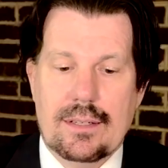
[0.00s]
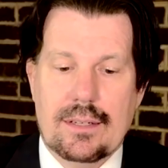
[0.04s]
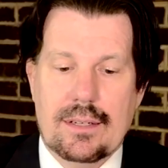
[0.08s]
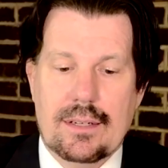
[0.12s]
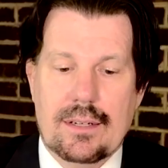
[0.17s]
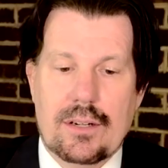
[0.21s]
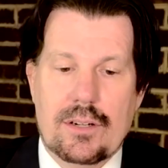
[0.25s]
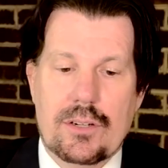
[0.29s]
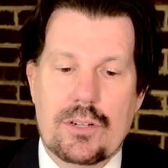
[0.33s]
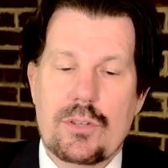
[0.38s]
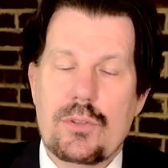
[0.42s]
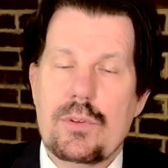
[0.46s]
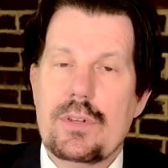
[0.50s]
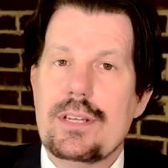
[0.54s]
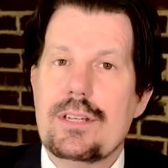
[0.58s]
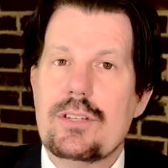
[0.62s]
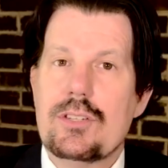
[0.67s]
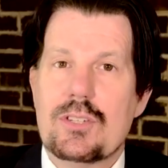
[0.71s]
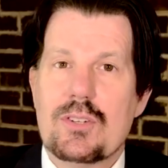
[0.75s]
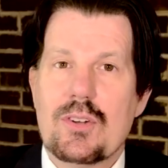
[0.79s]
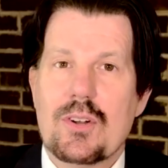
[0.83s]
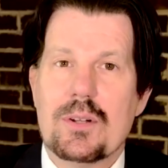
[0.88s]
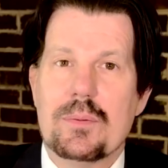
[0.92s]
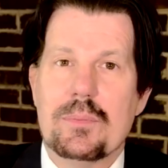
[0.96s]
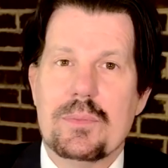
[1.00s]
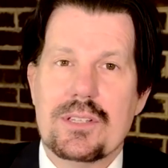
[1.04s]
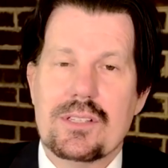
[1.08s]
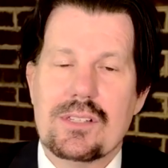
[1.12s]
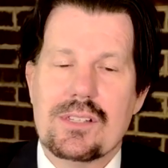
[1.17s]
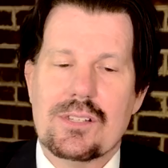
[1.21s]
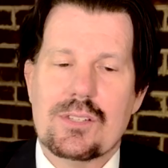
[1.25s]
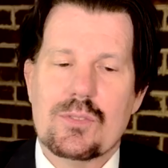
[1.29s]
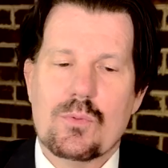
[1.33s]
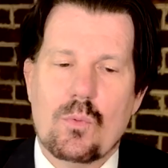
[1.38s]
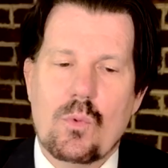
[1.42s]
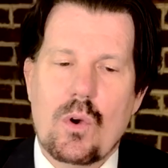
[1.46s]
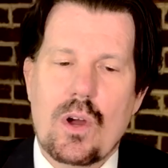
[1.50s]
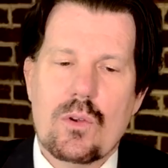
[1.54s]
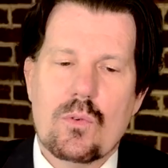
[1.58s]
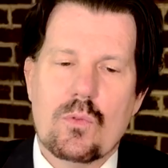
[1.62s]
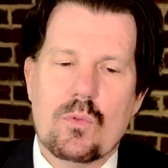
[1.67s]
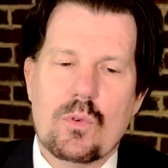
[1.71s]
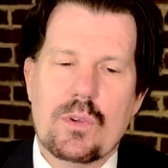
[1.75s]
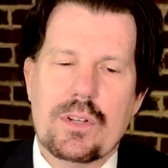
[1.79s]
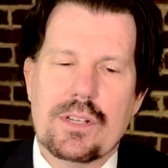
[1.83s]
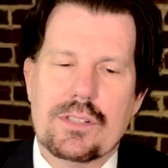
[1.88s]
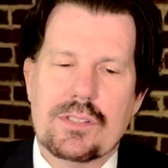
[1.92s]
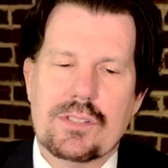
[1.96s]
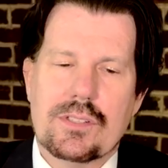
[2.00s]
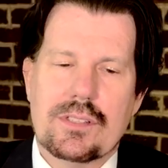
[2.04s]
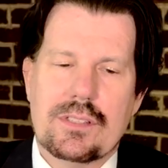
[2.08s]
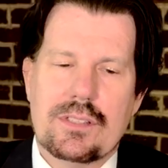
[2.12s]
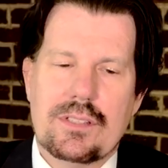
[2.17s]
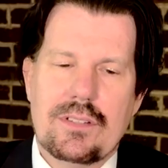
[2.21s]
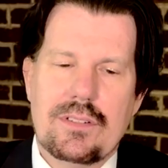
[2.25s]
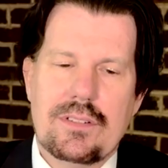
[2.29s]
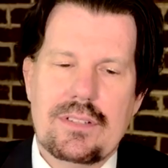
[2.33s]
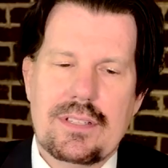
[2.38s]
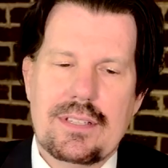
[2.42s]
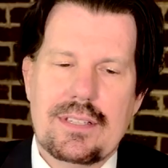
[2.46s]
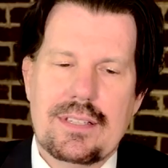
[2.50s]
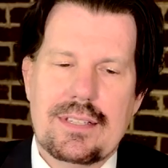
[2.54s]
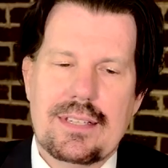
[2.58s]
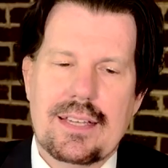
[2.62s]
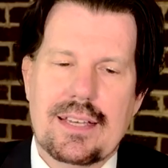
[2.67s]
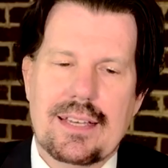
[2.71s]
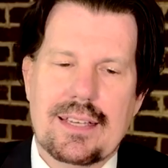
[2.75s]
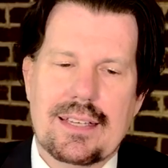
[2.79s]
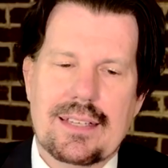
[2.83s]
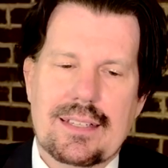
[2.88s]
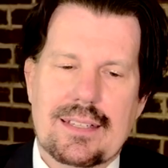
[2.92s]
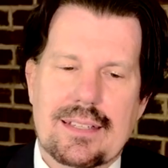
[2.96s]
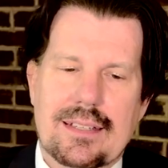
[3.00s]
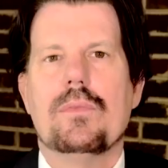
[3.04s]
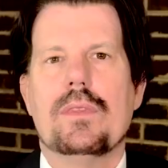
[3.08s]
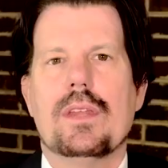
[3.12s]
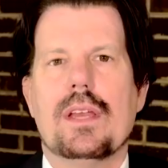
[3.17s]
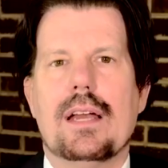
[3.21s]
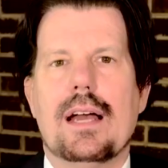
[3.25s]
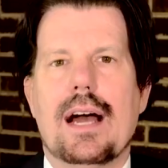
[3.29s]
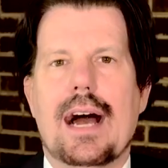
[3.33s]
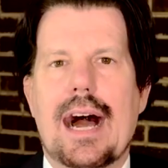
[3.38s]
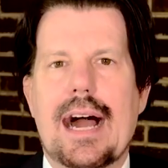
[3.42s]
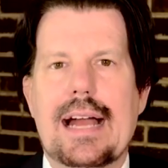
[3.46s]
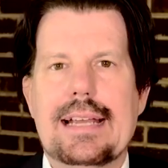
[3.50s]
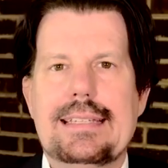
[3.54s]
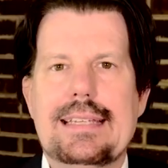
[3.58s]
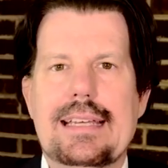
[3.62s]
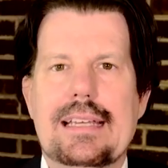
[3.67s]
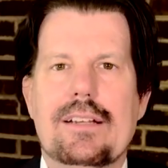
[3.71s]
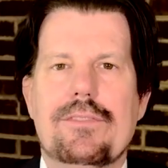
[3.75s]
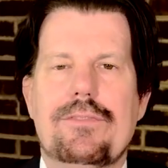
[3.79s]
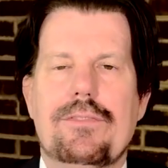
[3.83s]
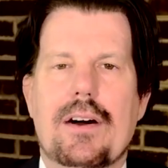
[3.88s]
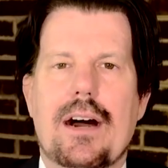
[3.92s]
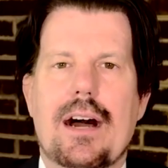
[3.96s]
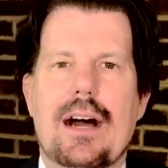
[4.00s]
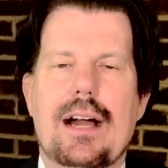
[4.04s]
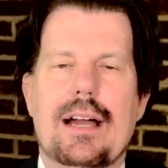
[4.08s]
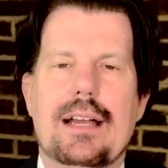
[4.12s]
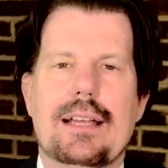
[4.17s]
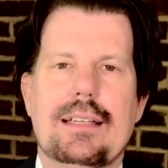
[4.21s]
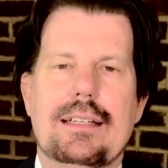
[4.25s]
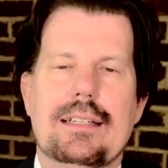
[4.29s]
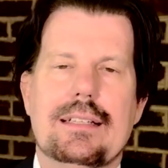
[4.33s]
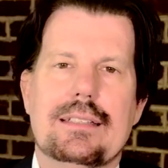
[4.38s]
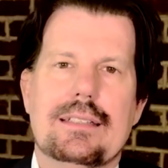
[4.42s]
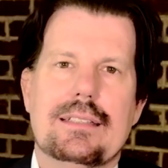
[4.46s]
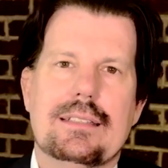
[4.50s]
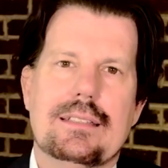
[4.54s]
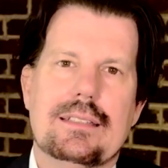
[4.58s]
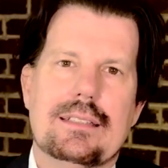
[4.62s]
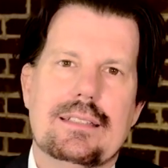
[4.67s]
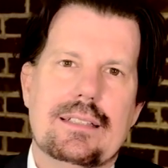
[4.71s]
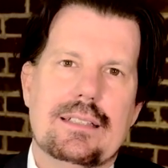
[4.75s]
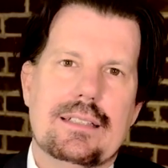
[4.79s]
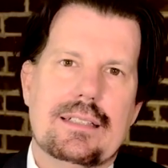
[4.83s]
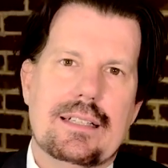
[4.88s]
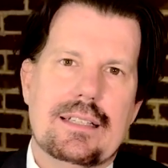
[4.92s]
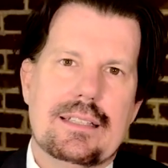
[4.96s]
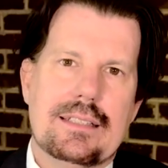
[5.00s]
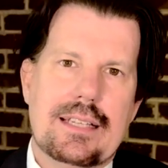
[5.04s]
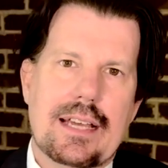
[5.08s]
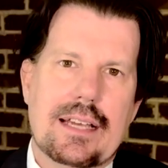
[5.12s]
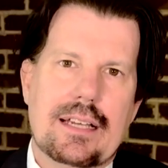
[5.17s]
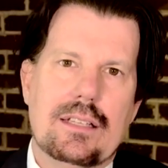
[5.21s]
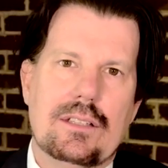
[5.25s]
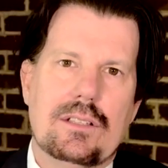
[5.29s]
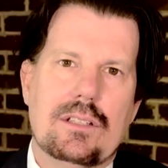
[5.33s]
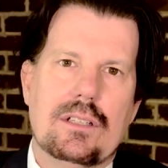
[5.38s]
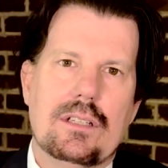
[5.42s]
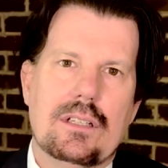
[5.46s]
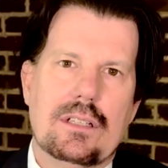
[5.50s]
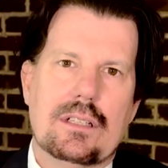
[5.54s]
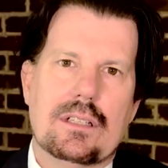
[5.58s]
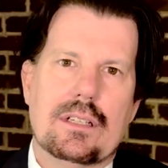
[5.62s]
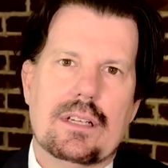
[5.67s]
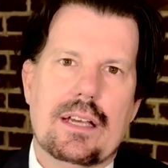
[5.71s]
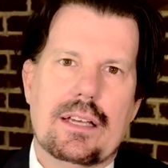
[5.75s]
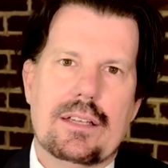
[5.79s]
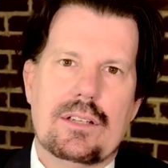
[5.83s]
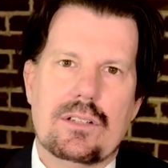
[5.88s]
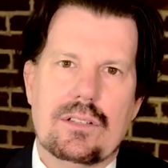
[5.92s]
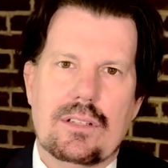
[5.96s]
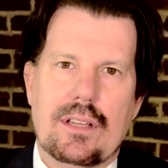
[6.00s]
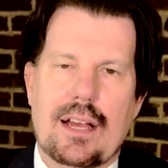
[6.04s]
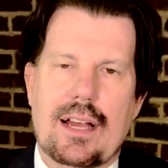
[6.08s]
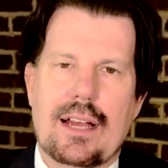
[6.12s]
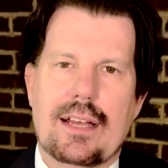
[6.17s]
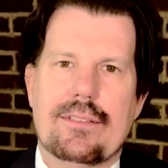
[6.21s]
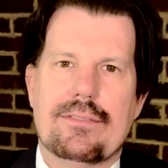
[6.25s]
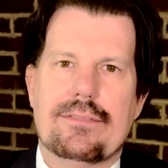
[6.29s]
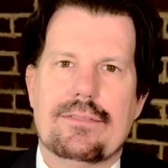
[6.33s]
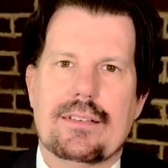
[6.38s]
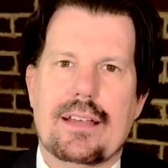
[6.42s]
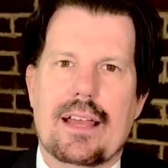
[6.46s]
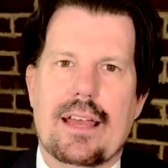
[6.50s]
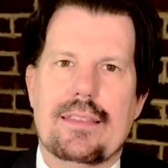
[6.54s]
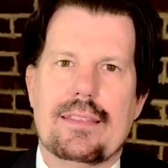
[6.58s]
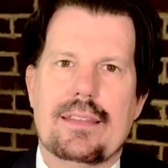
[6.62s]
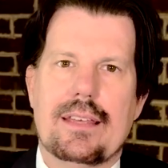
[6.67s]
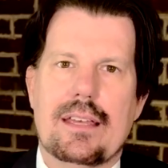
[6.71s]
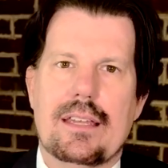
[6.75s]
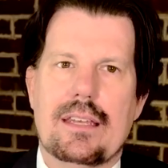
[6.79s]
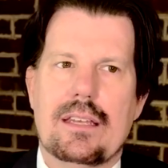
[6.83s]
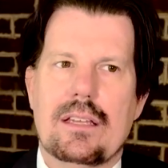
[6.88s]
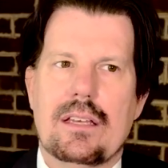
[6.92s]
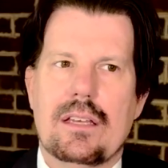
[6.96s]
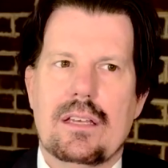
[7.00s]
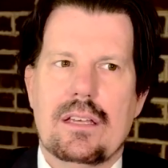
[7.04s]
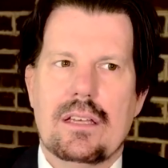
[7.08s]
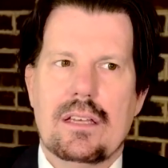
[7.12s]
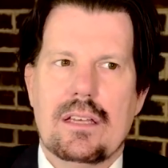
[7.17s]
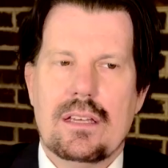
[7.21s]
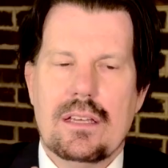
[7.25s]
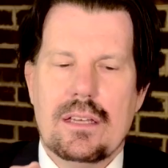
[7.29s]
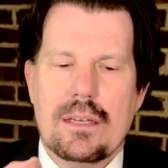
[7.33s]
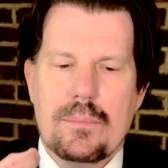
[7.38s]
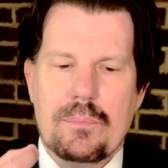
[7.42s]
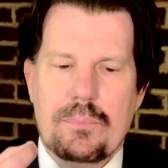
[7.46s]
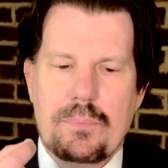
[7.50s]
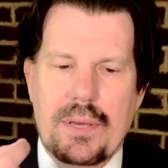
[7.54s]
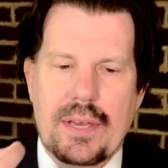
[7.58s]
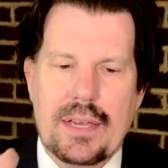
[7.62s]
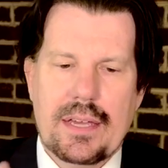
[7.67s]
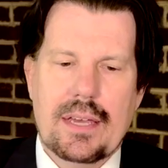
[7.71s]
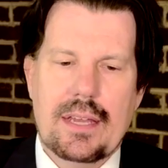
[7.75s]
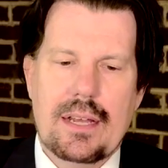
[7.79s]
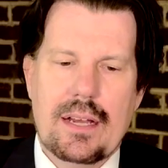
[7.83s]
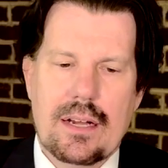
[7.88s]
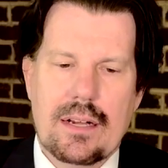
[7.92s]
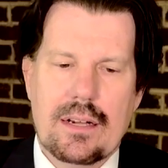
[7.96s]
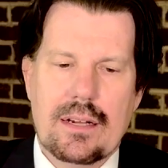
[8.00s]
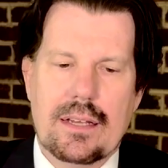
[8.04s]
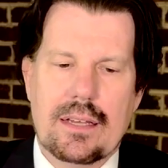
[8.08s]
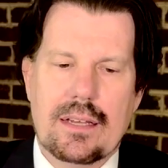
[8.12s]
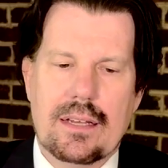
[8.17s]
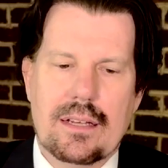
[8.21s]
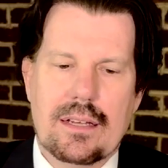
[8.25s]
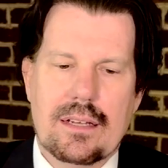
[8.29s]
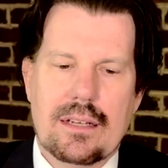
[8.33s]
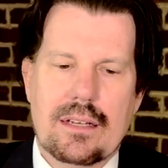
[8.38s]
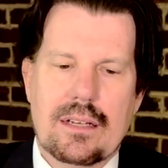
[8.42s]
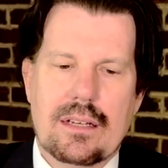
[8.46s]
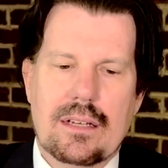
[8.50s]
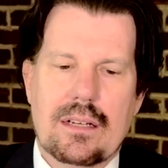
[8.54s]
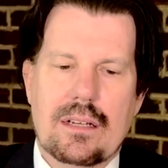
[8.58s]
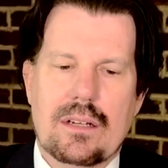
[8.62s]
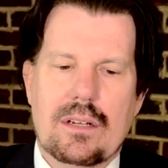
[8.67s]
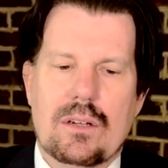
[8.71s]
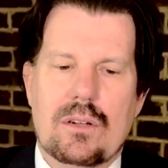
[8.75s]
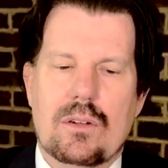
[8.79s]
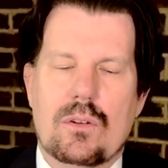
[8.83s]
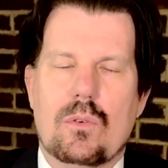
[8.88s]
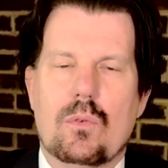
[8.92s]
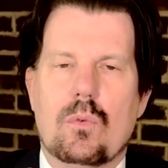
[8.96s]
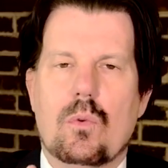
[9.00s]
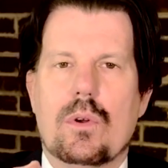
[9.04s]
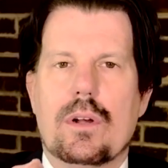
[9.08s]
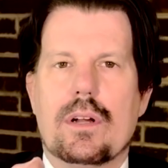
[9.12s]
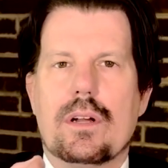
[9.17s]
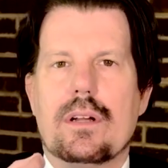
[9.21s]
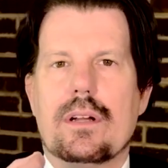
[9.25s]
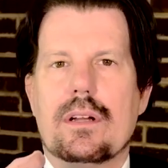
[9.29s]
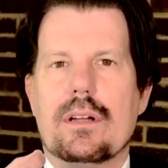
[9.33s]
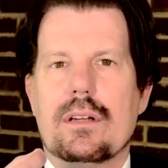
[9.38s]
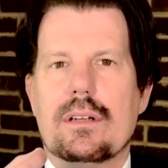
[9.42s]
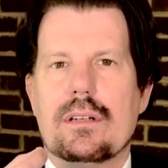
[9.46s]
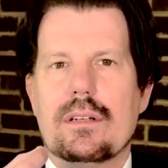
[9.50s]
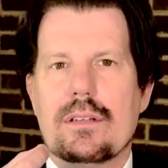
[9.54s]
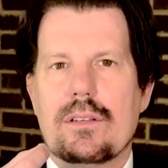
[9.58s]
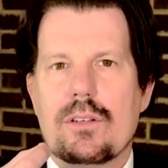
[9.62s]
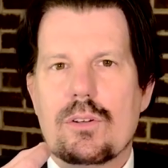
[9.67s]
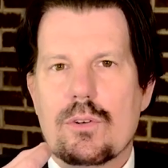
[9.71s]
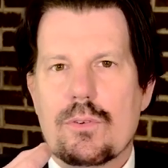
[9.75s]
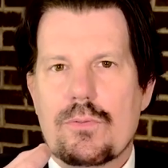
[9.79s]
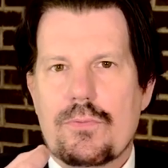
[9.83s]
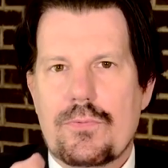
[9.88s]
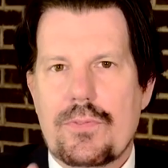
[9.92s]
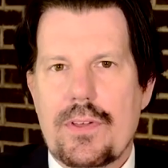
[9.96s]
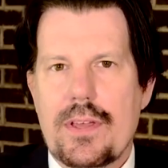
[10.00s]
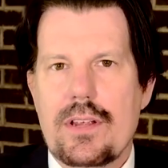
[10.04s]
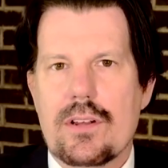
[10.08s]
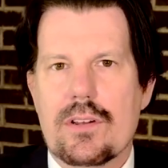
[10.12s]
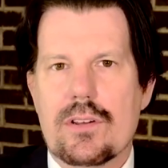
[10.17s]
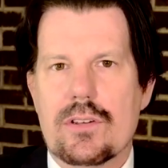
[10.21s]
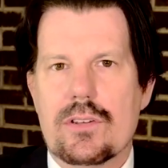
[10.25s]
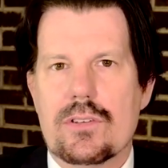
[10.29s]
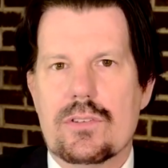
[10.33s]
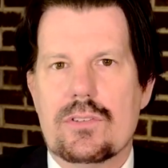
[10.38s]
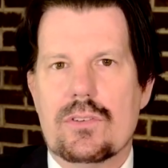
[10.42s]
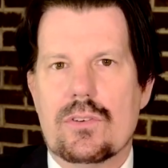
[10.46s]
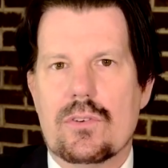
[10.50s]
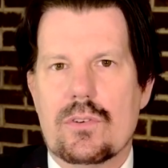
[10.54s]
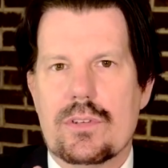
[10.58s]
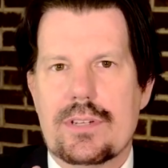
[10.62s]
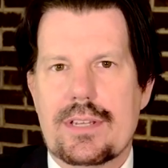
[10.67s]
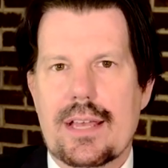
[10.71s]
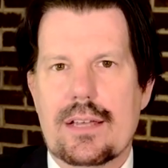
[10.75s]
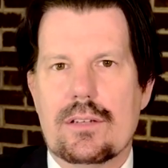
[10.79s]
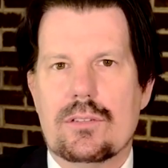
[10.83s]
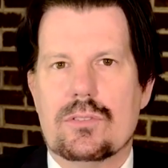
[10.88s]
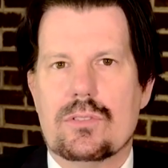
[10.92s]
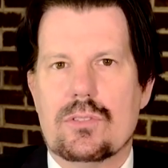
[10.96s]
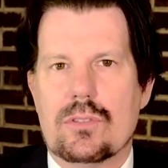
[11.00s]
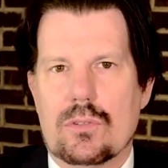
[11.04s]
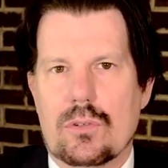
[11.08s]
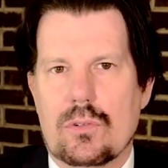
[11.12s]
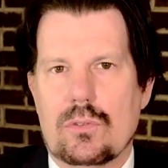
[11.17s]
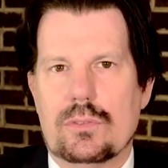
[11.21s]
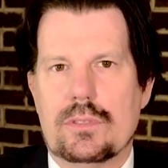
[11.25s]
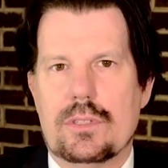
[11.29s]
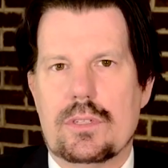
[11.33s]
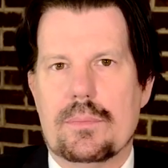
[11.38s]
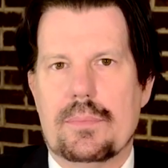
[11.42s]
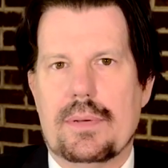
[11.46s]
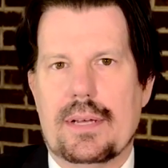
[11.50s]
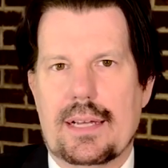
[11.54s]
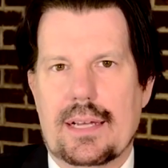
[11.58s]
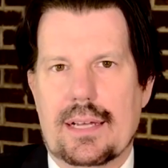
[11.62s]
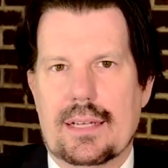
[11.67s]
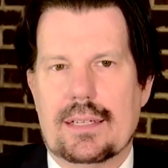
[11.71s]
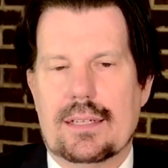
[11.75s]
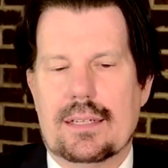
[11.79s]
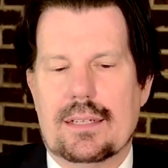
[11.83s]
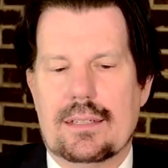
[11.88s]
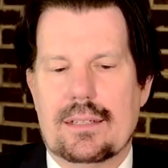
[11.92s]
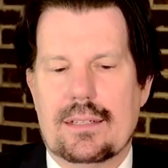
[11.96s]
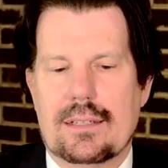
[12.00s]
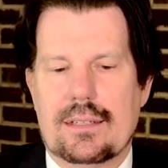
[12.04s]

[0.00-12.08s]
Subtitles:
Or do you need to start a business? What risk do you need to take? Identify and take a look at your life and then pick an area where your fears or doubts are holding you back.